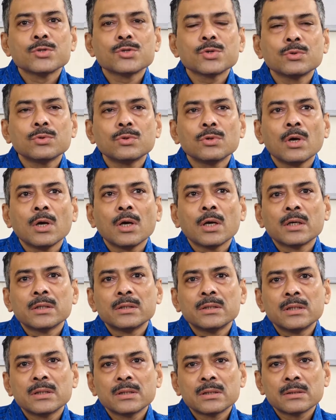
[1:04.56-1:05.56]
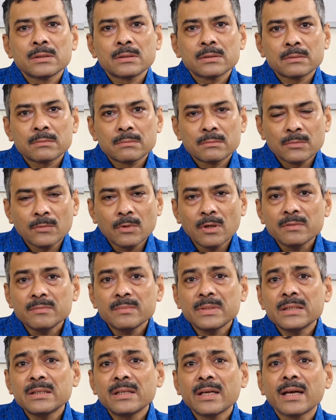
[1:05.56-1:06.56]
So, the
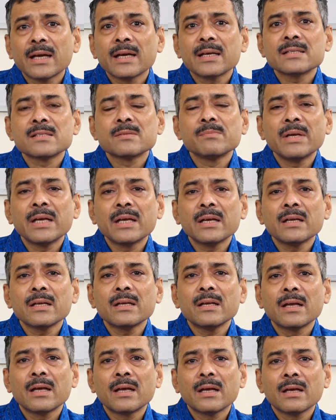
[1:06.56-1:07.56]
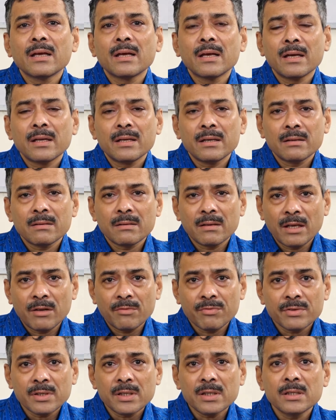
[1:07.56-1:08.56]
government has made an
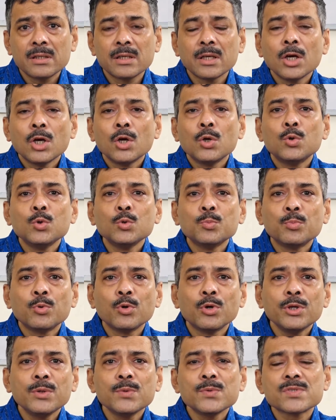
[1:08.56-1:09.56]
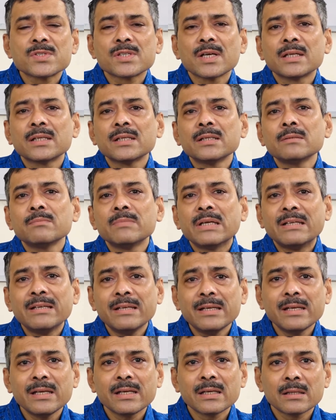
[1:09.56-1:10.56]
effort to produce certain
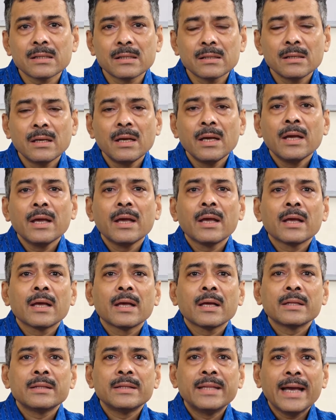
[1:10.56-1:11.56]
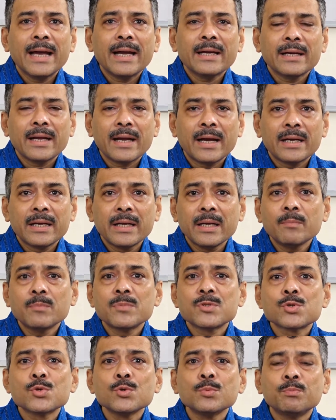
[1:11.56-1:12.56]
material that
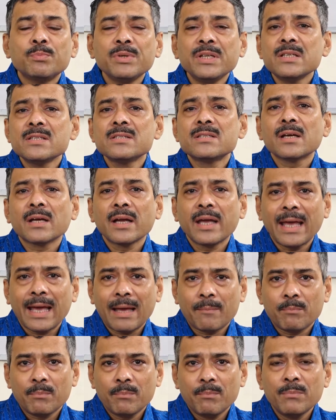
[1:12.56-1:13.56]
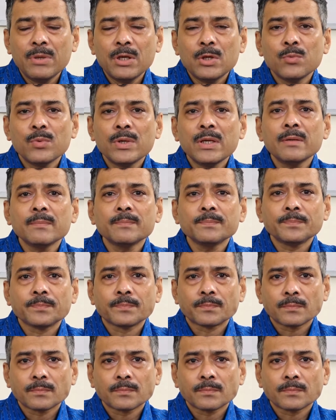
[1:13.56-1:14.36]
attempts to bridge the gap between